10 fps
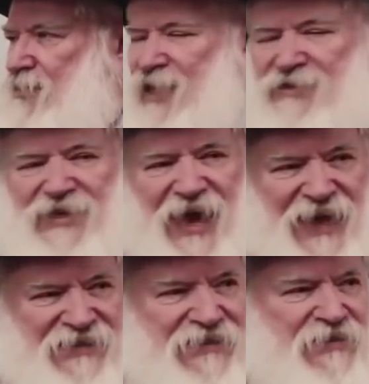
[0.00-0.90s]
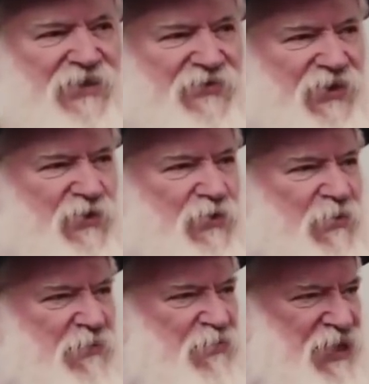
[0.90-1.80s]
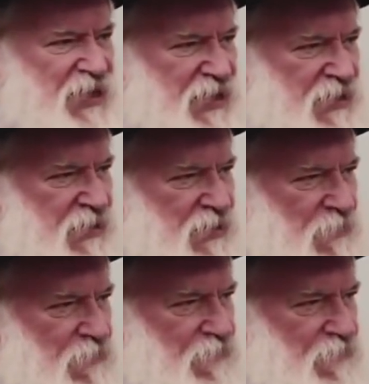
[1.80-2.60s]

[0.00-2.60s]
that the essence of a human being